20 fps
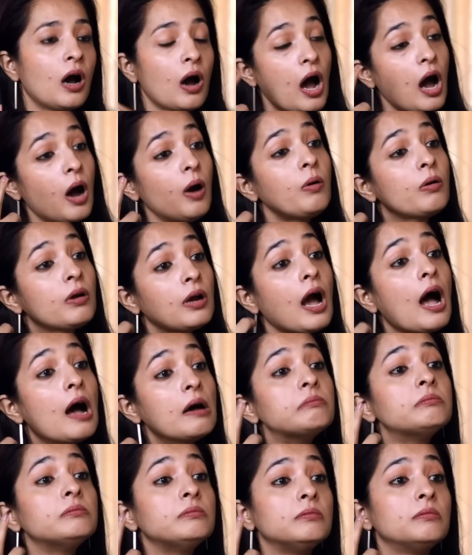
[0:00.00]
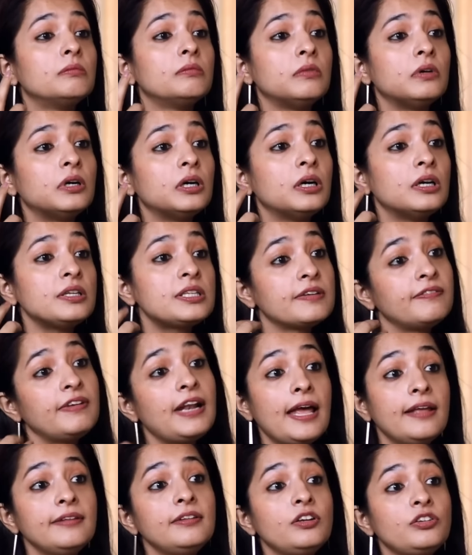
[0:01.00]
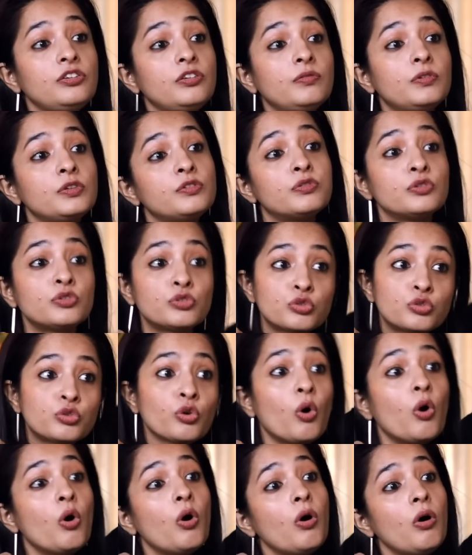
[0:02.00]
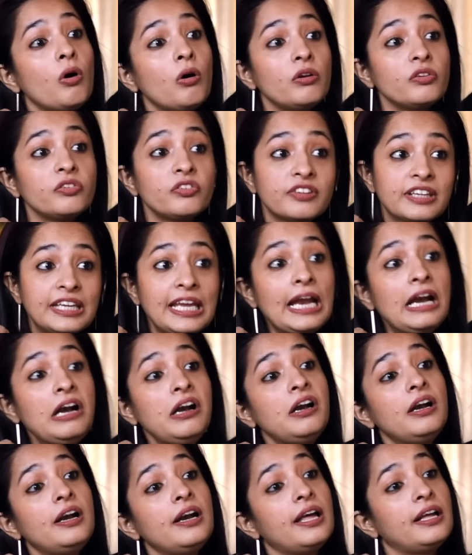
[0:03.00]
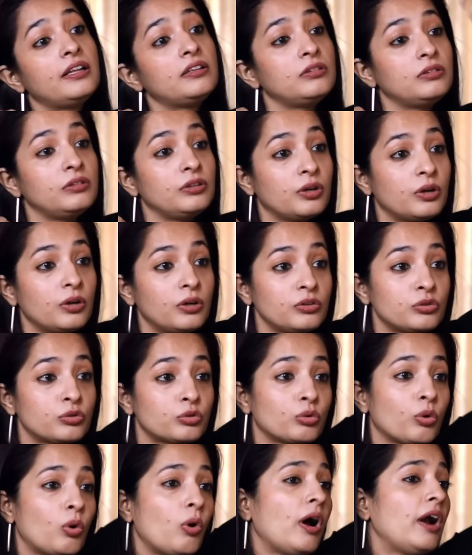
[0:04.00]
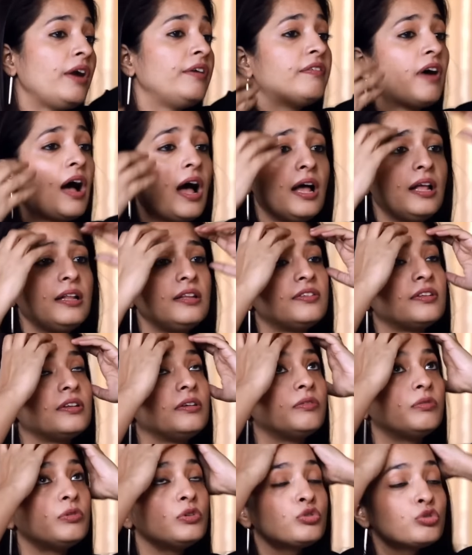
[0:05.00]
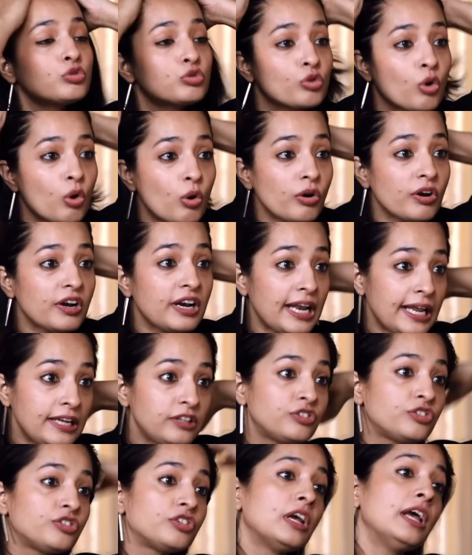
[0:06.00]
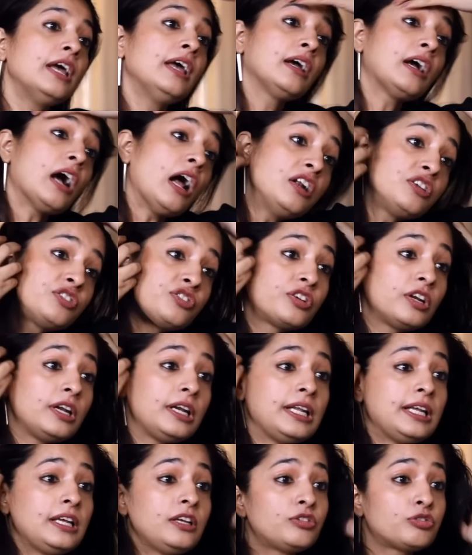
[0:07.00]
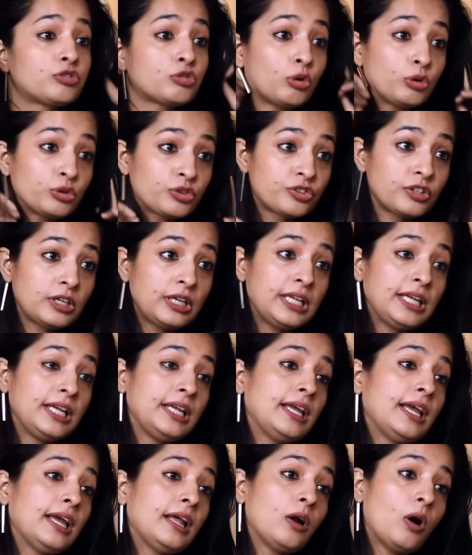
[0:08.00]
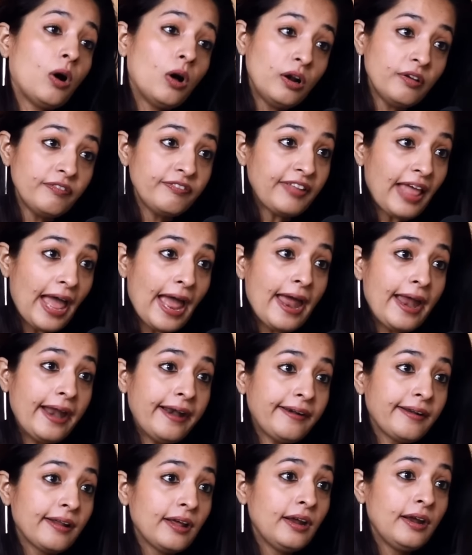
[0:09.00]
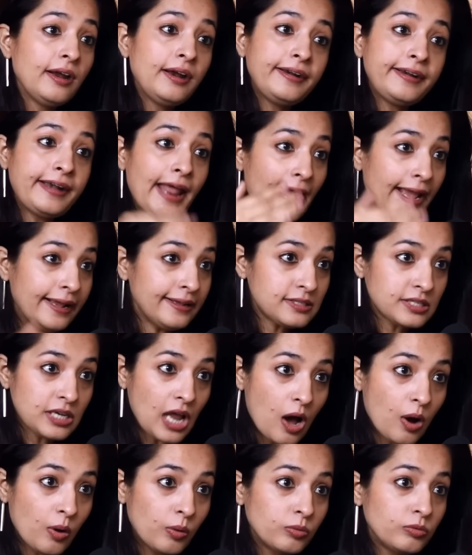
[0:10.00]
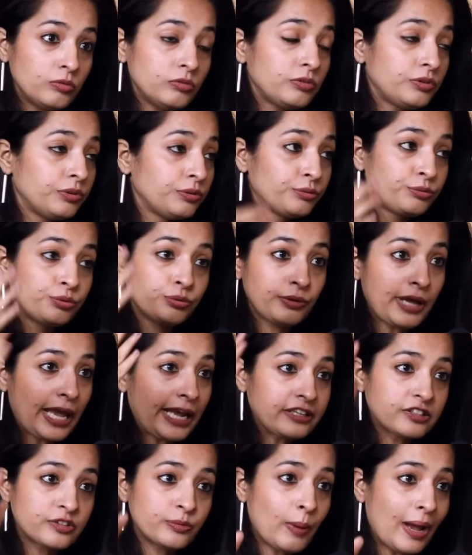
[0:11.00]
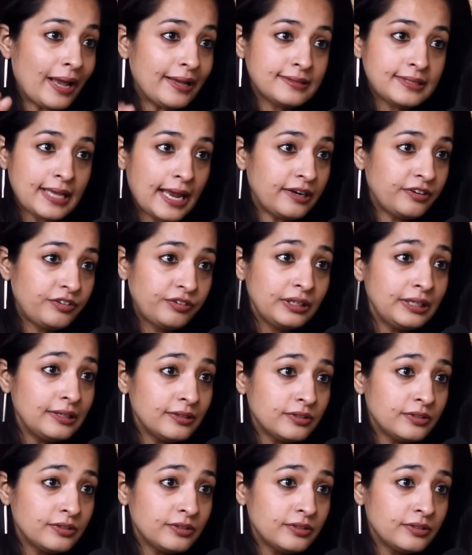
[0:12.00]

How come a civilization which was so skilled and you know so advanced and was so rich culturally socially and all of that dies down due to xyz